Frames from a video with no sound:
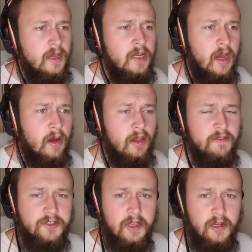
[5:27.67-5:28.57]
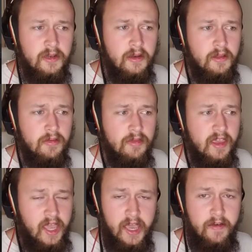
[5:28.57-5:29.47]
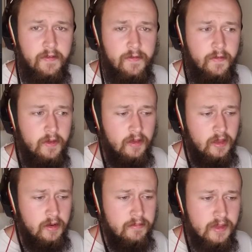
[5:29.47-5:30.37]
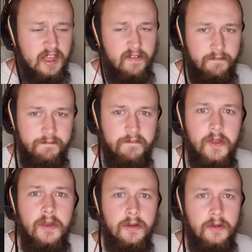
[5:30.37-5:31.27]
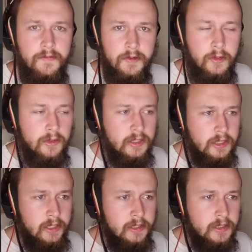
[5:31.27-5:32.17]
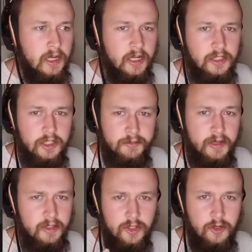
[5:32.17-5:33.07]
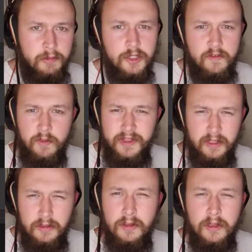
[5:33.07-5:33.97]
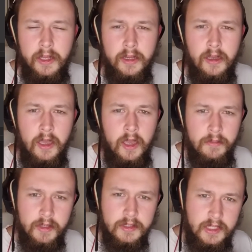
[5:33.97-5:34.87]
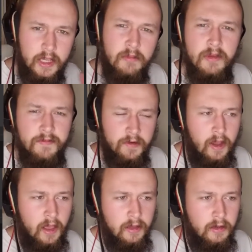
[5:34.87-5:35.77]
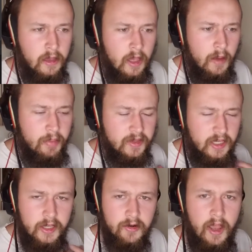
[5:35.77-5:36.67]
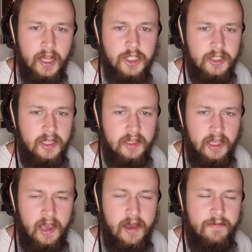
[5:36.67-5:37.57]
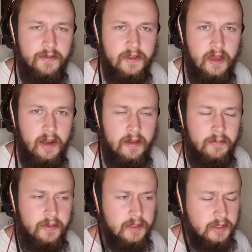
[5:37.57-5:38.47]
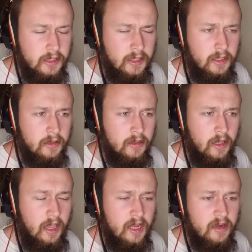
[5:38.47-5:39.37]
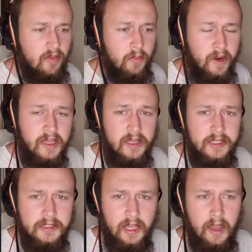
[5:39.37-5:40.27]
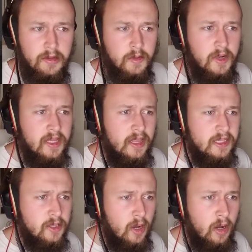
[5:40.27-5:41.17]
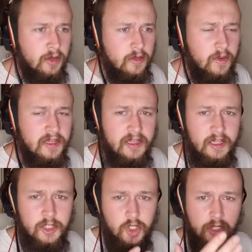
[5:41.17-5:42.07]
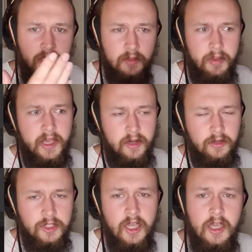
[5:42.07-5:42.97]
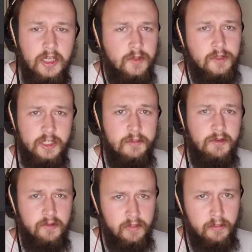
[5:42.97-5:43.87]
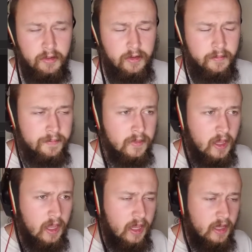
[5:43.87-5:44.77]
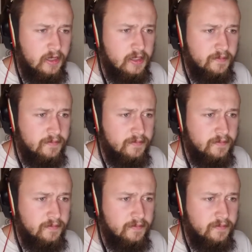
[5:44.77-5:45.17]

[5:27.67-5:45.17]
now all of a sudden they have an immediate feel for who this is, not just my description of what they look like, because that can be forgotten, but the interaction that they have with that N P C and the way that they sound, the way that they talk, the way that they treat the players is what's going to be remembered. And